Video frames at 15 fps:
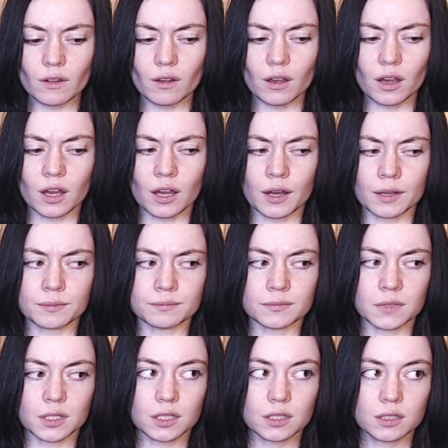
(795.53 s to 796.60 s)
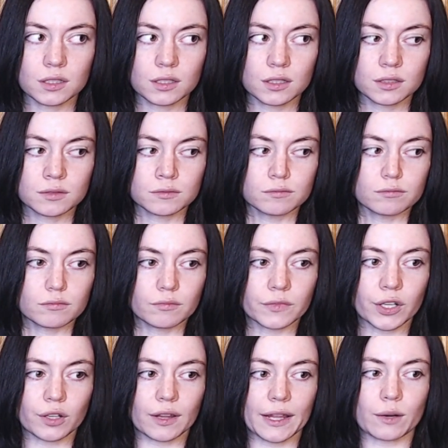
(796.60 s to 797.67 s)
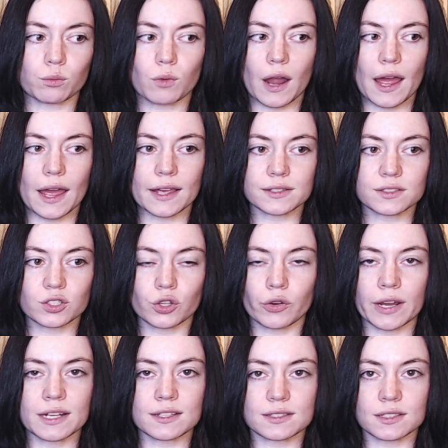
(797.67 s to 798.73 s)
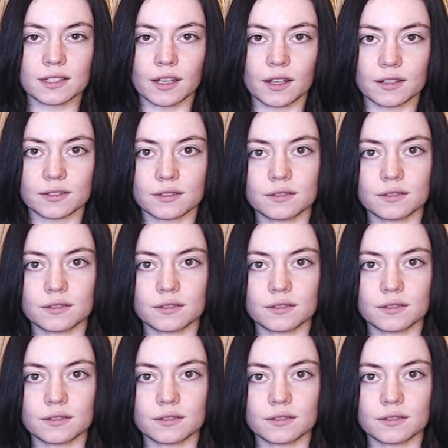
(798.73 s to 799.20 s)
um, they're like rise to greatness again.